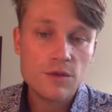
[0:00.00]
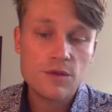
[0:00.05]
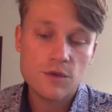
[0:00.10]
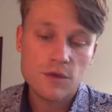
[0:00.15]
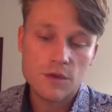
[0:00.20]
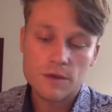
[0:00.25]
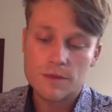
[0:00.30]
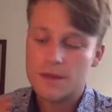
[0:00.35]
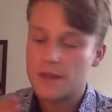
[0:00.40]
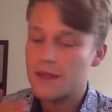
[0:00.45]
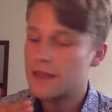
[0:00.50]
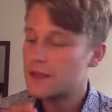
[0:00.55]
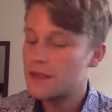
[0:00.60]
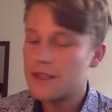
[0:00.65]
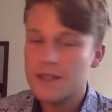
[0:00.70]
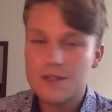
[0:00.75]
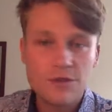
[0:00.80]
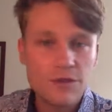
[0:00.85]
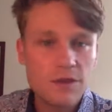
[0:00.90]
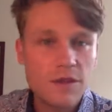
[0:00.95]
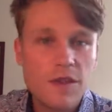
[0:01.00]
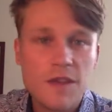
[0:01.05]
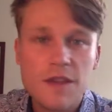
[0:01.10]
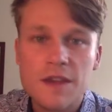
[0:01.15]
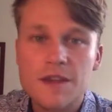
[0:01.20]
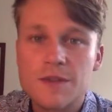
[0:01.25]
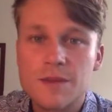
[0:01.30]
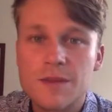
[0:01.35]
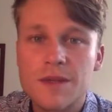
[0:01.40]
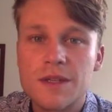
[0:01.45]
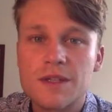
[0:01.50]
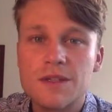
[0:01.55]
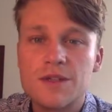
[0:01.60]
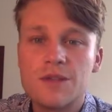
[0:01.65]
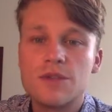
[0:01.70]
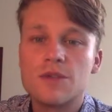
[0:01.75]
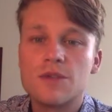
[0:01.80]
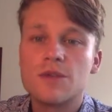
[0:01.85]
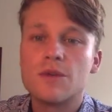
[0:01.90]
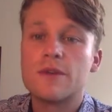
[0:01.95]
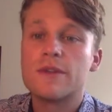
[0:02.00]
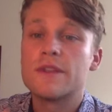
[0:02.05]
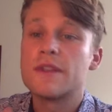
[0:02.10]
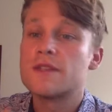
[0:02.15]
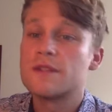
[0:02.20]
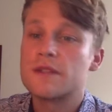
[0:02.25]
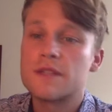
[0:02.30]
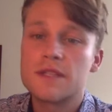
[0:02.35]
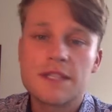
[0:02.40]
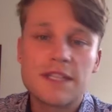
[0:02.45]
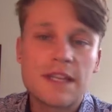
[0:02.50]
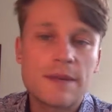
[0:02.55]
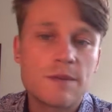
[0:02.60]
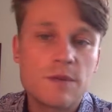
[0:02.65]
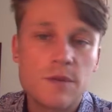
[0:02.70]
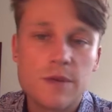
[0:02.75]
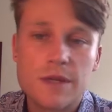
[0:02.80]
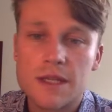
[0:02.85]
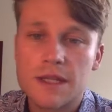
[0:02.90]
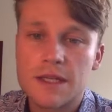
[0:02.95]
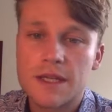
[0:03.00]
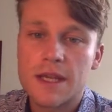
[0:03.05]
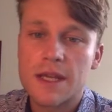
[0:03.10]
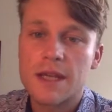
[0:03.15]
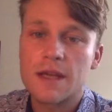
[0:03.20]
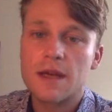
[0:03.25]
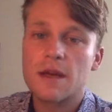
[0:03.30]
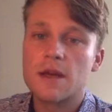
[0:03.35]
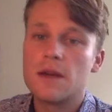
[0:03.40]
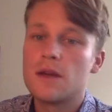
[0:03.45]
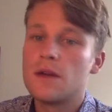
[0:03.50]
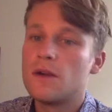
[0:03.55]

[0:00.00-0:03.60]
So you can be like, these are the things we can do, or these are the steps we can take